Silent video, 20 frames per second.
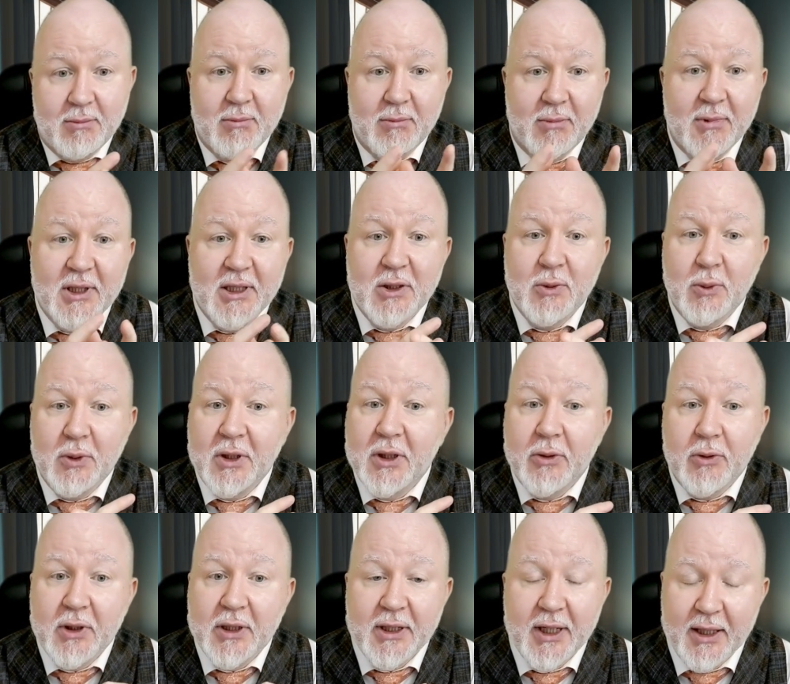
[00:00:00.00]
this would
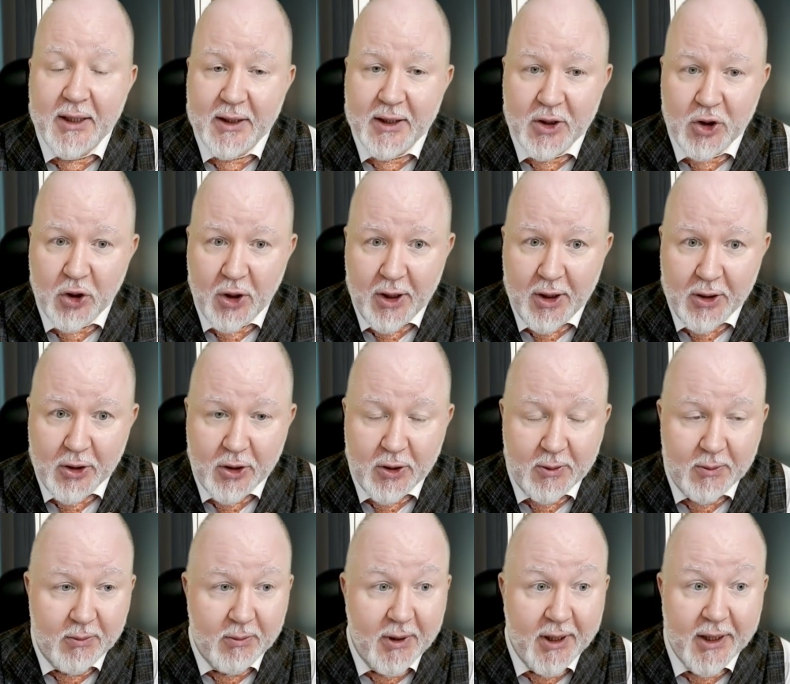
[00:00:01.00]
irritate the judge.
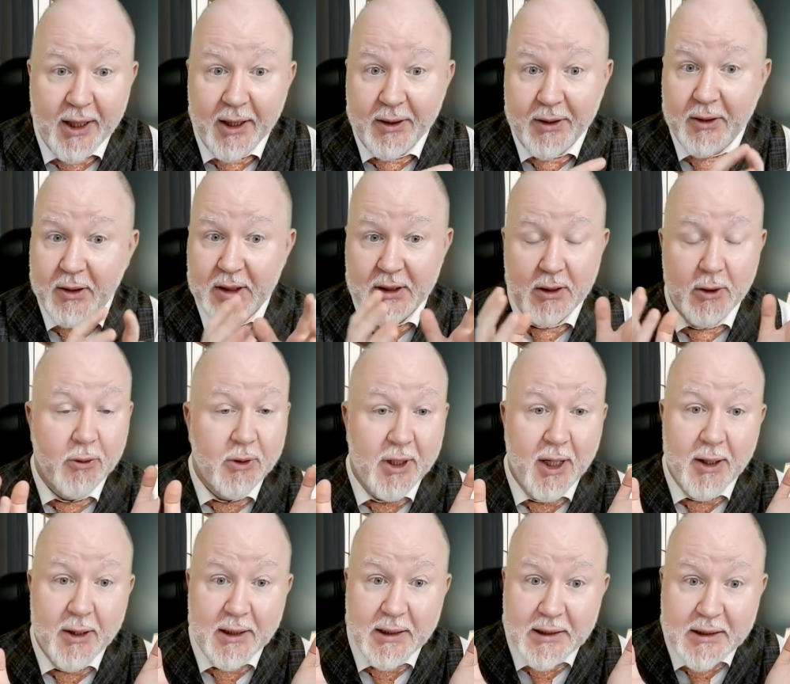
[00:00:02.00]
Again, there is no
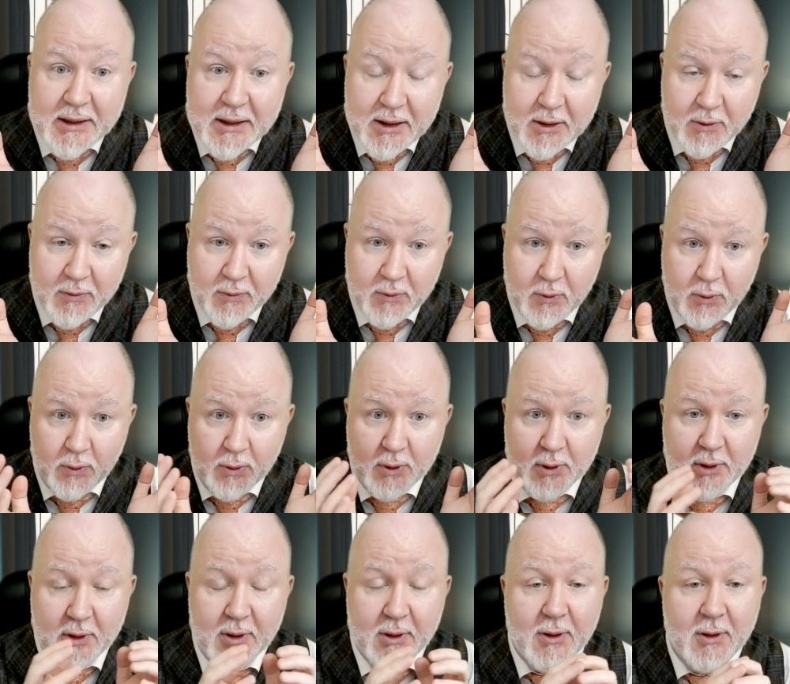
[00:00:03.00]
guarantee, of
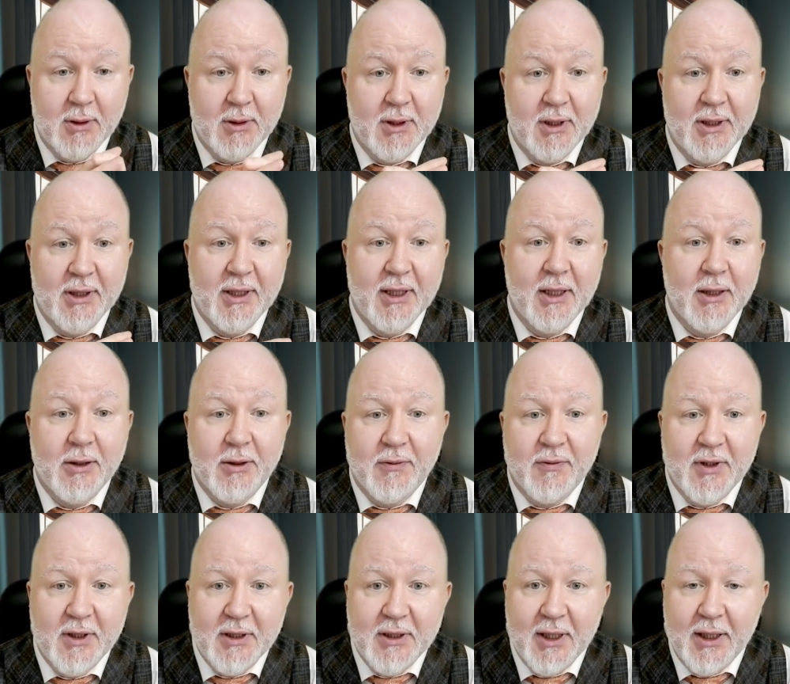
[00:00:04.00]
course, because at the end of
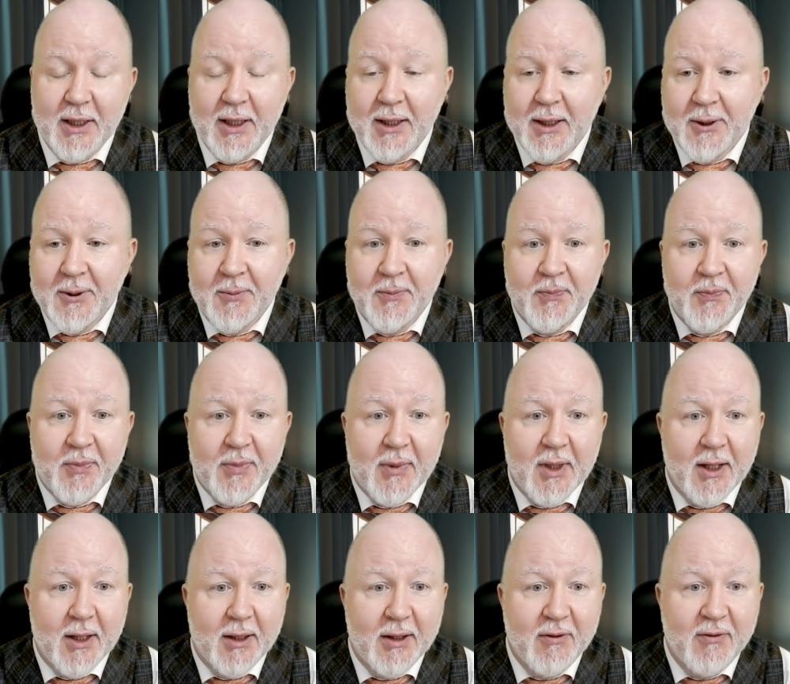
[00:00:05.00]
the day,
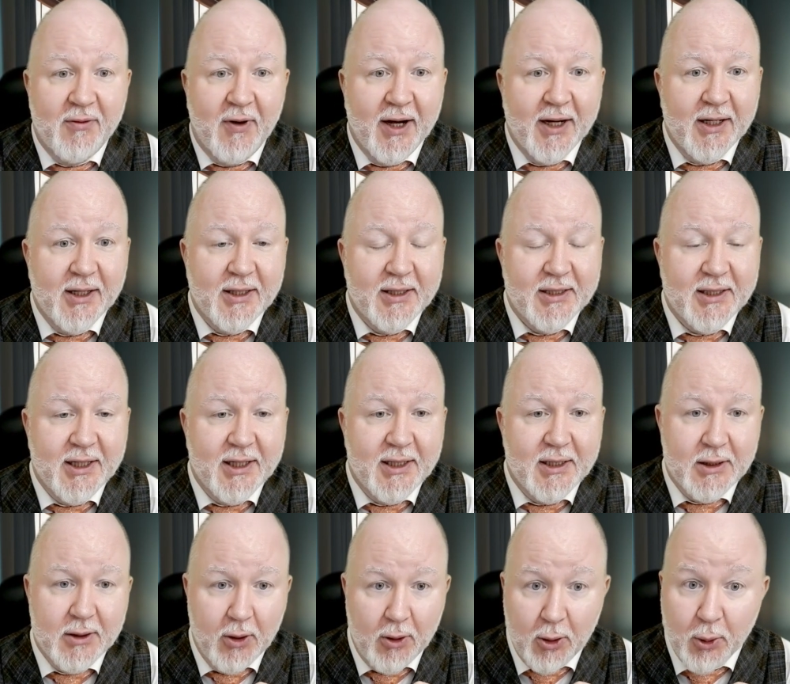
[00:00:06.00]
the final say
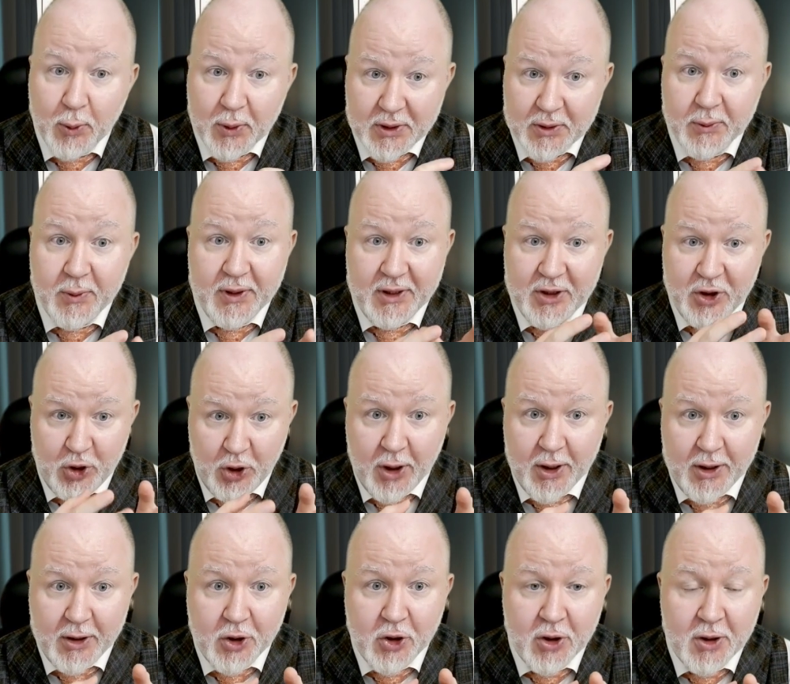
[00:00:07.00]
is always with the
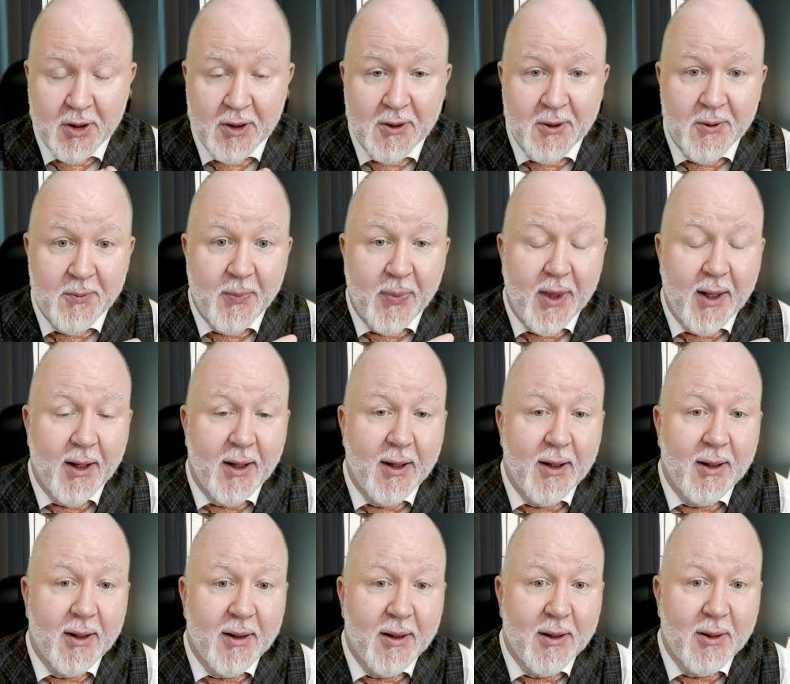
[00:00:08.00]
judge,
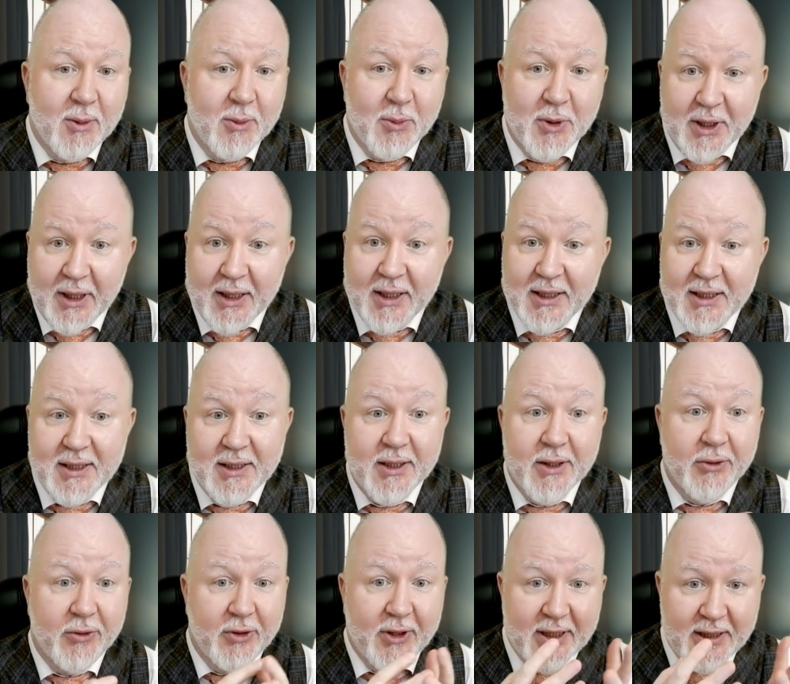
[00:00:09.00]
but at least
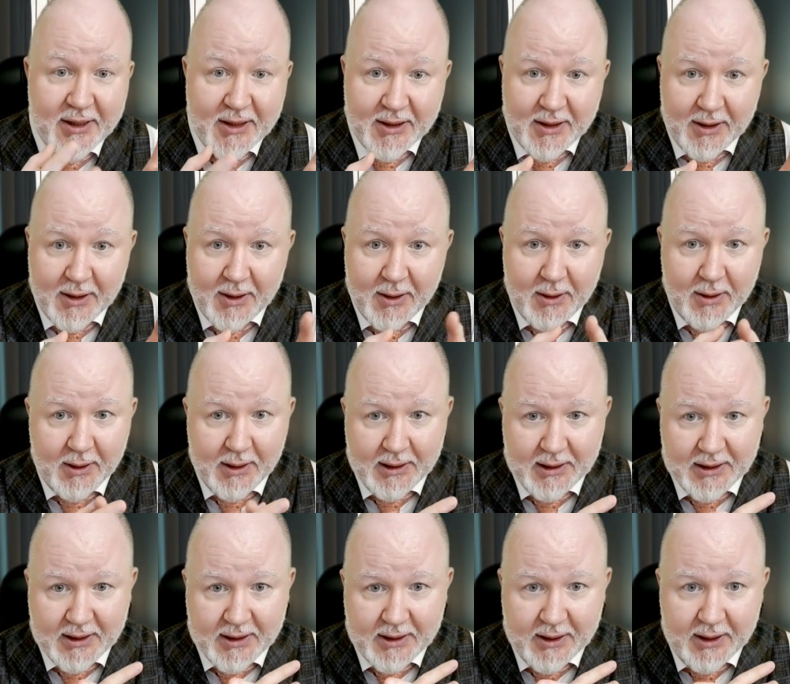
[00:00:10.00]
the risk
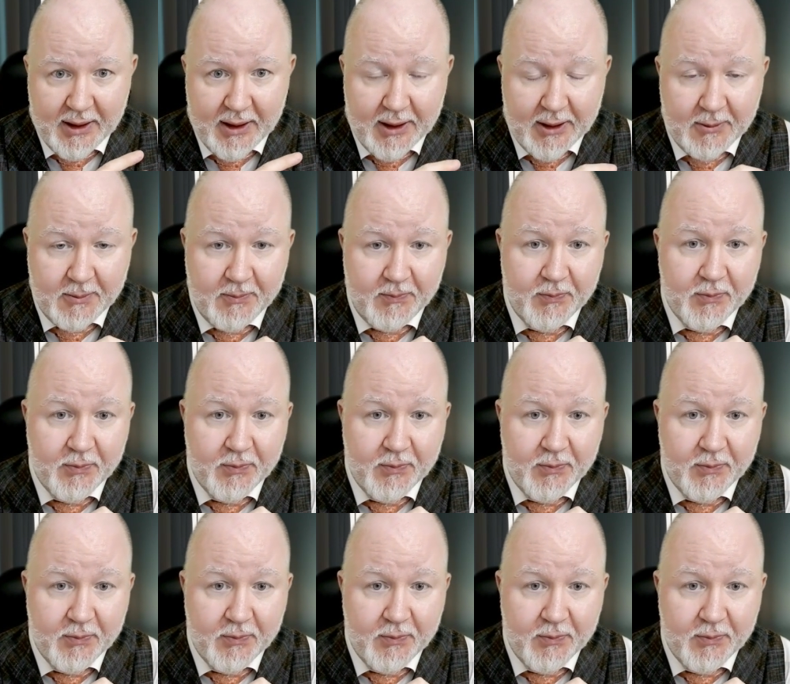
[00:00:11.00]
is there.